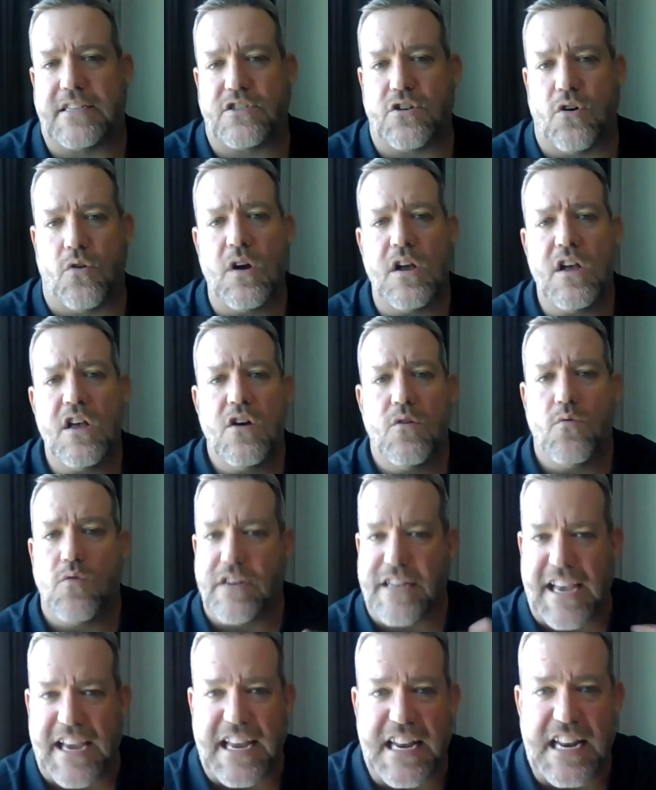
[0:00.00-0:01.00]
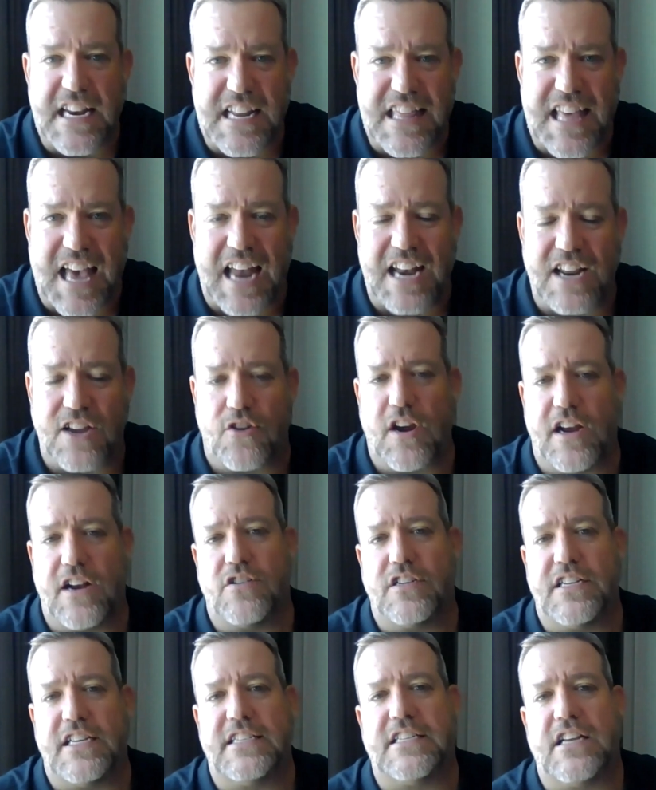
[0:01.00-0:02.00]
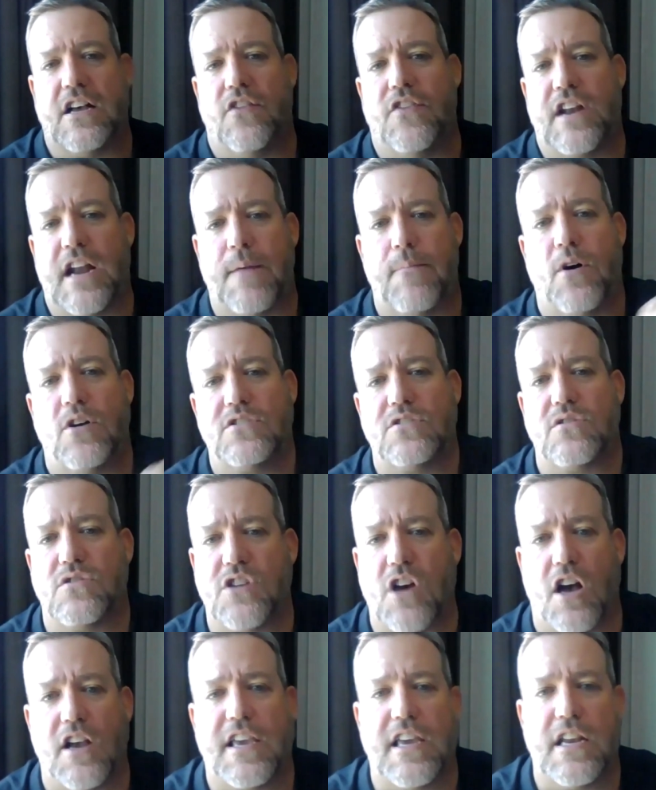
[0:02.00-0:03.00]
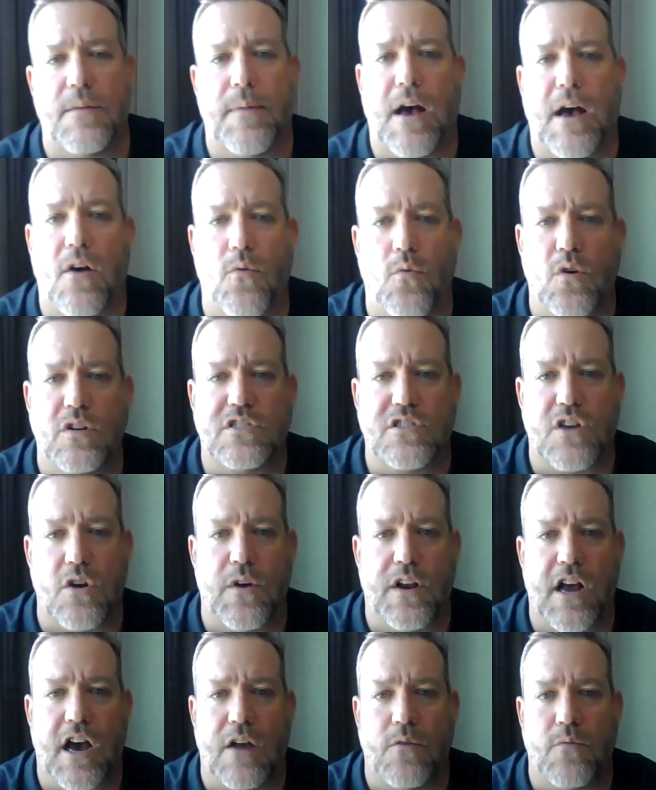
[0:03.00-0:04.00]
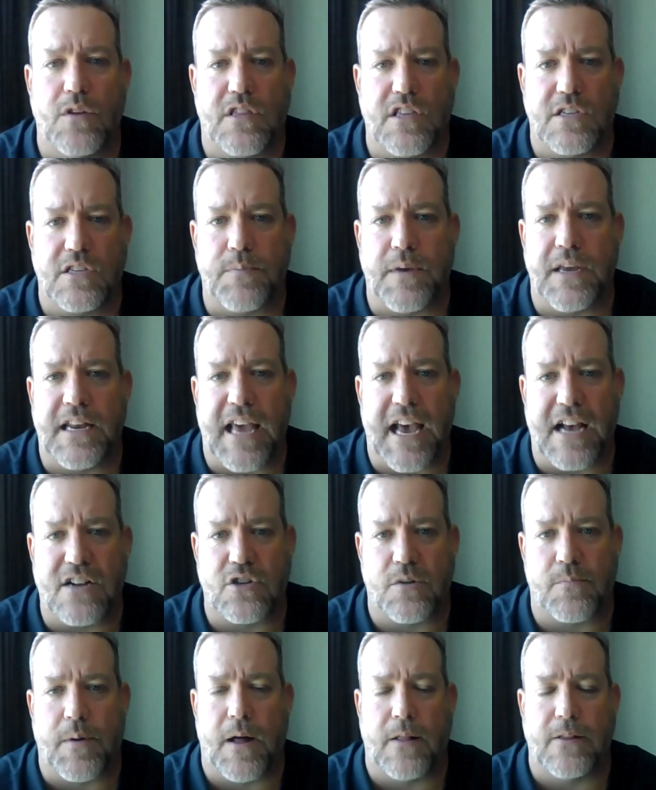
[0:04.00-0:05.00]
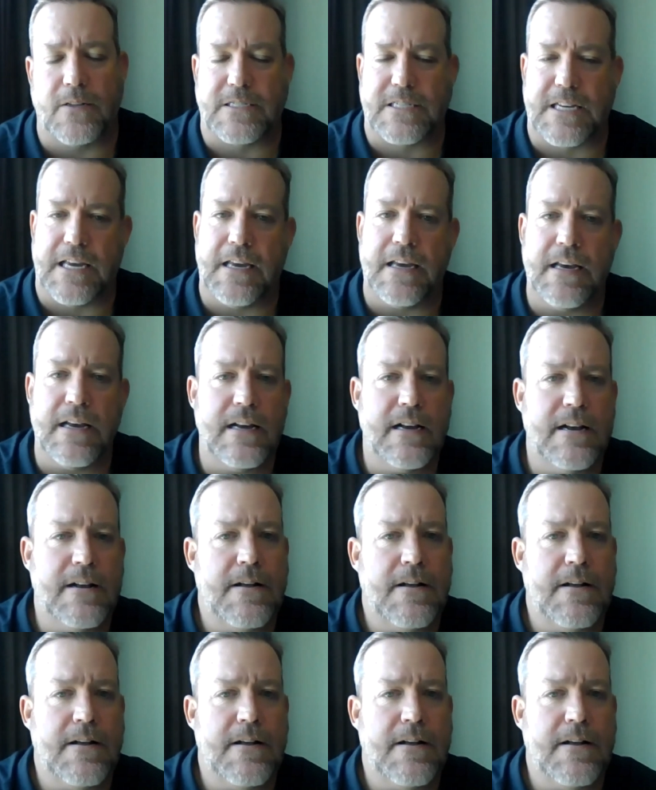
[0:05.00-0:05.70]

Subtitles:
So we're digging into that in greater detail. Then I'm also talking about what's going on with this pediatric policy.